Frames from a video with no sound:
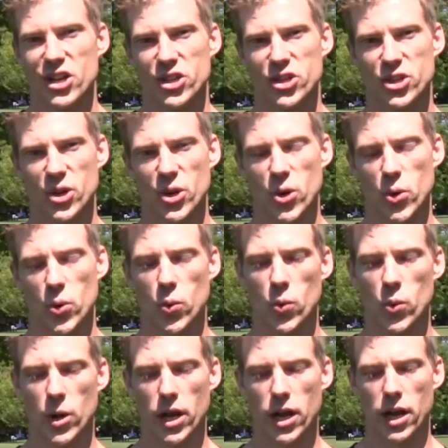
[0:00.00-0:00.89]

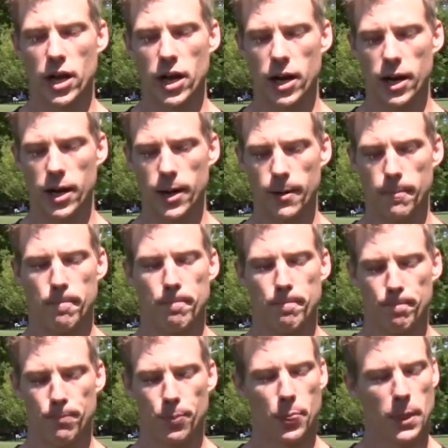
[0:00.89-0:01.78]
So
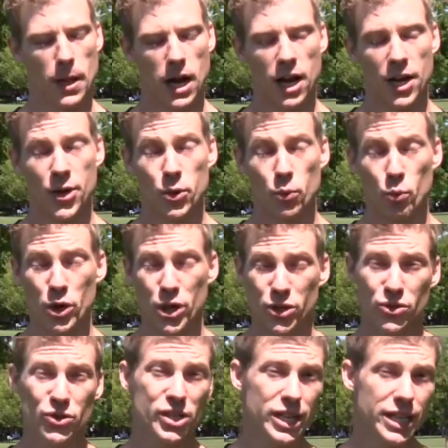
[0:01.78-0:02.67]
what
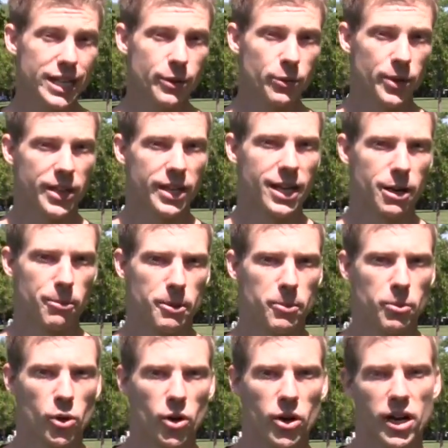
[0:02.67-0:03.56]
you'll see with a lot of
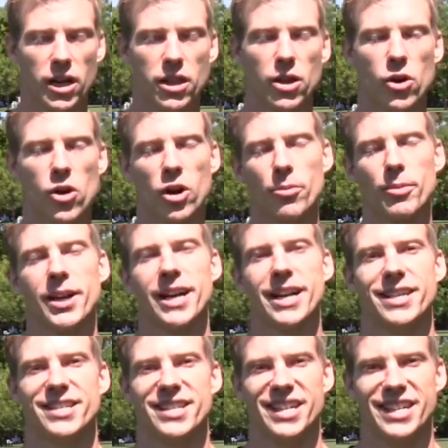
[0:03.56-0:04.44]
people going on low carb
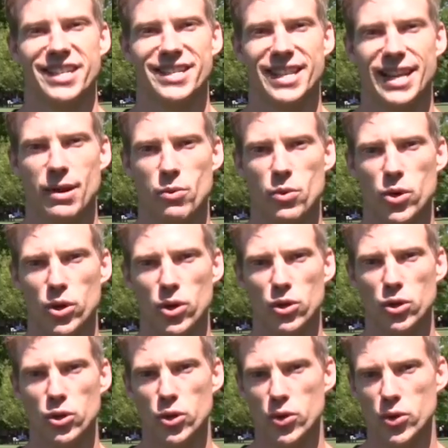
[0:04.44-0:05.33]
diets is they
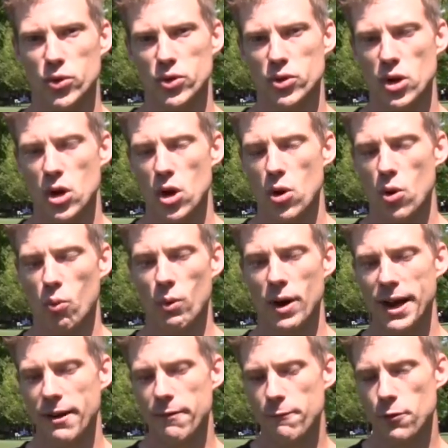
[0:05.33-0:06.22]
will lose
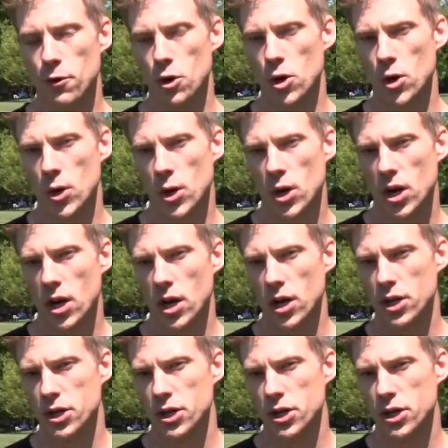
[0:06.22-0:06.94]
weight for